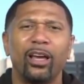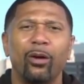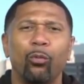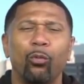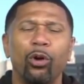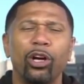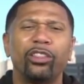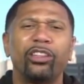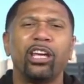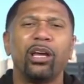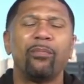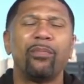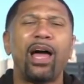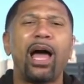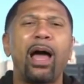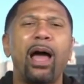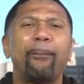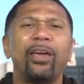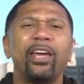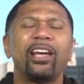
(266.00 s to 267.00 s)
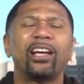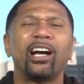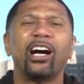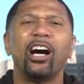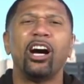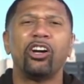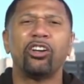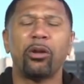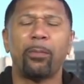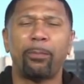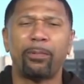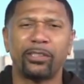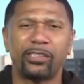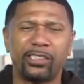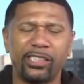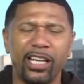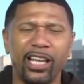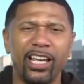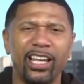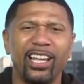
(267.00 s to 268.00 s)
With him not being
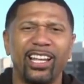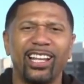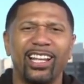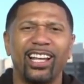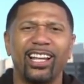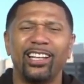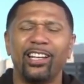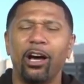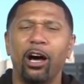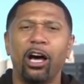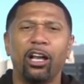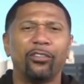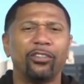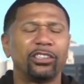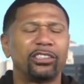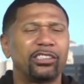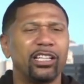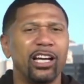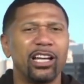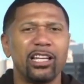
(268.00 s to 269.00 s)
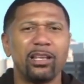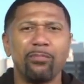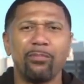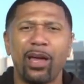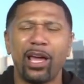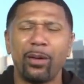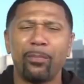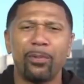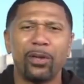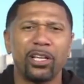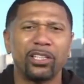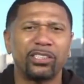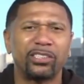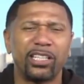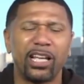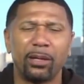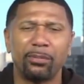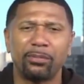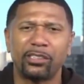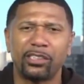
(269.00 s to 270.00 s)
100%, now all of a sudden he may be a
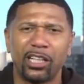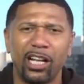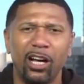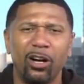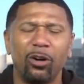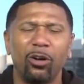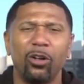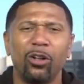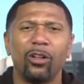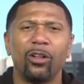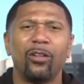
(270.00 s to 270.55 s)
step slow.